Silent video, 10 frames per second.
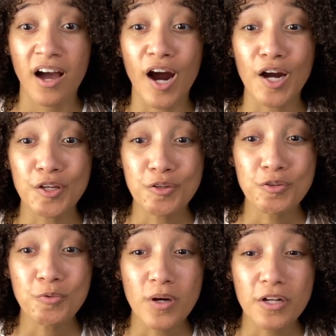Are you
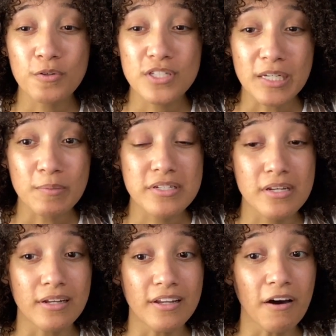the one who seems
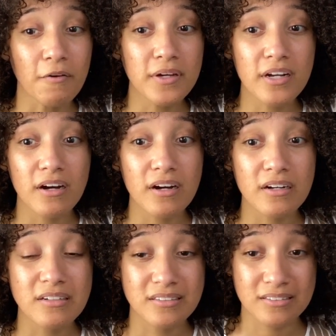to know it
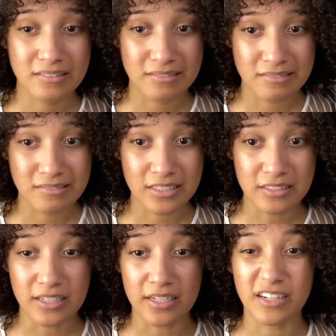all?
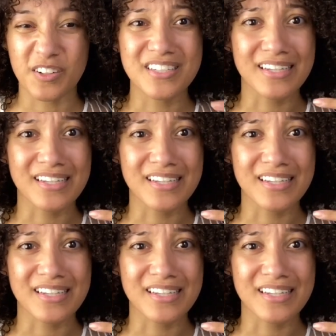Guilty, or at least I